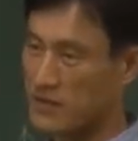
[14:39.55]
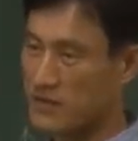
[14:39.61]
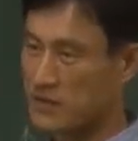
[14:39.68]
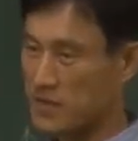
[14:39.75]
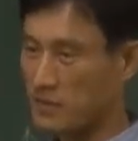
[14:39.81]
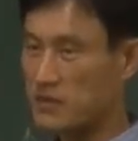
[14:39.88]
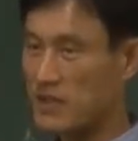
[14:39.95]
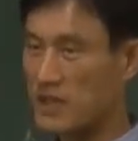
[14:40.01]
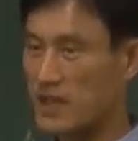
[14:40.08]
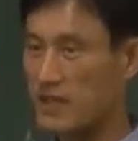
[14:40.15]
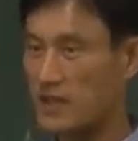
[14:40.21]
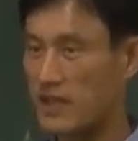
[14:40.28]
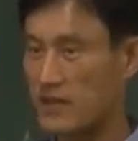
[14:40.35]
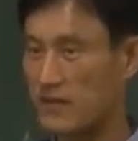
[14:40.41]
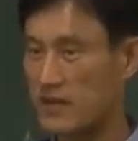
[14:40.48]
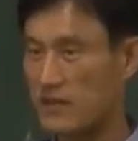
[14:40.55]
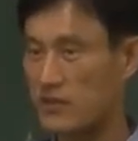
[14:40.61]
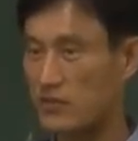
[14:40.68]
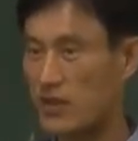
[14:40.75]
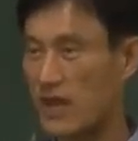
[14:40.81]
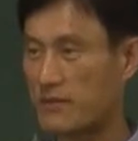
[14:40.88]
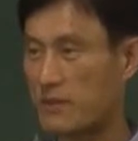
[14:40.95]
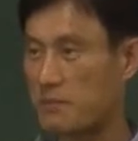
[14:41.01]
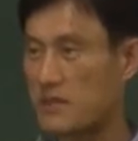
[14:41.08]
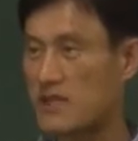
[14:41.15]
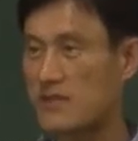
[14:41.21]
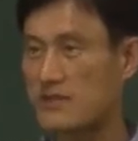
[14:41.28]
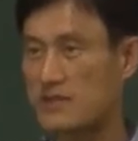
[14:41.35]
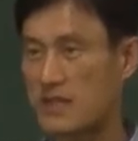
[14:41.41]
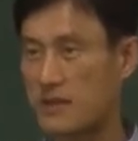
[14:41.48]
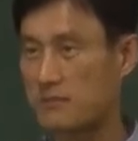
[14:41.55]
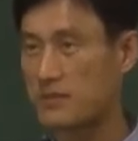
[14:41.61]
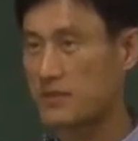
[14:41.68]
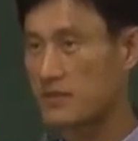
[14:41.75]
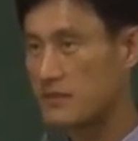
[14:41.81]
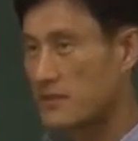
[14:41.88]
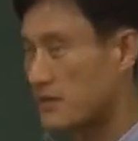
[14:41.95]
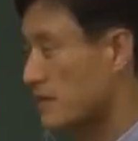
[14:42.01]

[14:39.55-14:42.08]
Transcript: Something like that, right? You have a million samples.